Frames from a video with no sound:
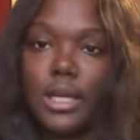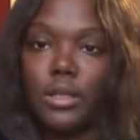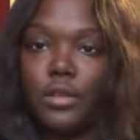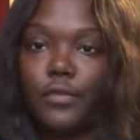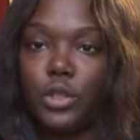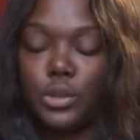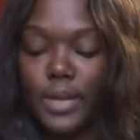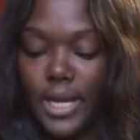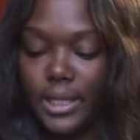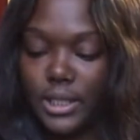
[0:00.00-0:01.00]
it out of the first
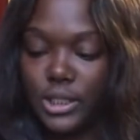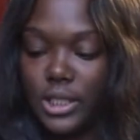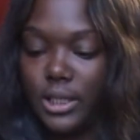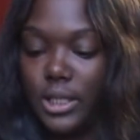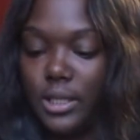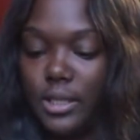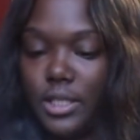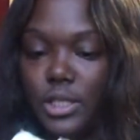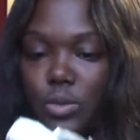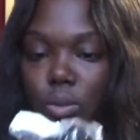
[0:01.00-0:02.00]
package. And then
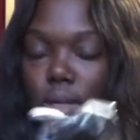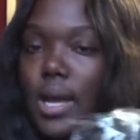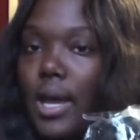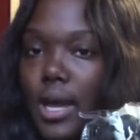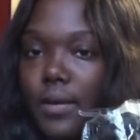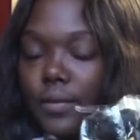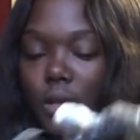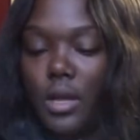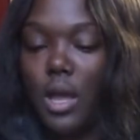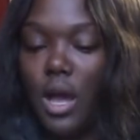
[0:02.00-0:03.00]
this is what I
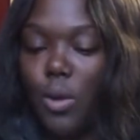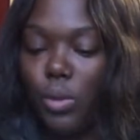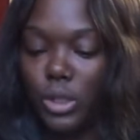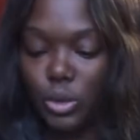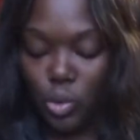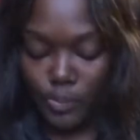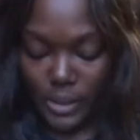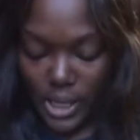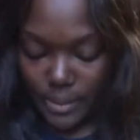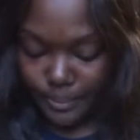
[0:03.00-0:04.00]
have. I want to do a
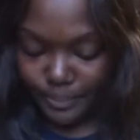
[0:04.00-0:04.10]
bob.